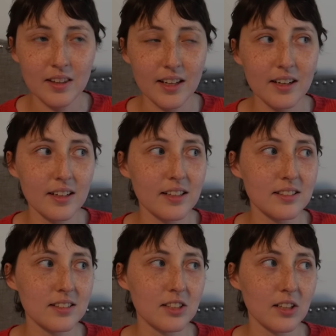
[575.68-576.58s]
than it
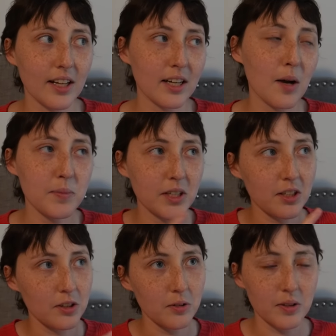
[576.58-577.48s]
is to like update
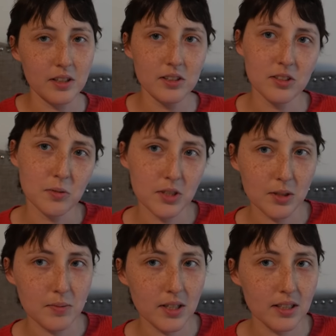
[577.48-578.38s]
you and then switch
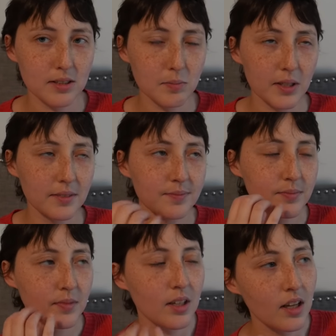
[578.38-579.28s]
updates. But
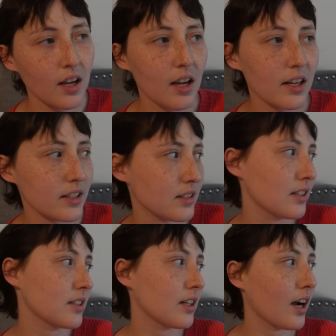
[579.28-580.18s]
I guess
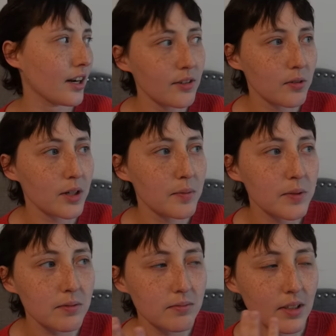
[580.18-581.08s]
that's kind of what I
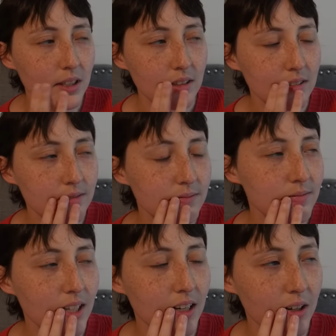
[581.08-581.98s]

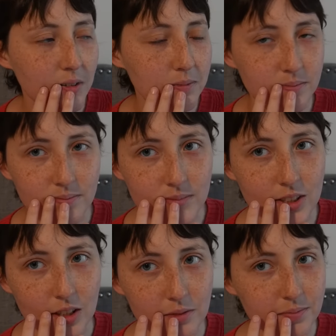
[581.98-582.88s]
don't know.
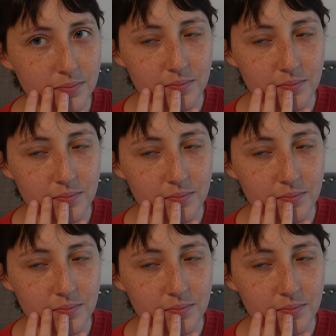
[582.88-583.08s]
So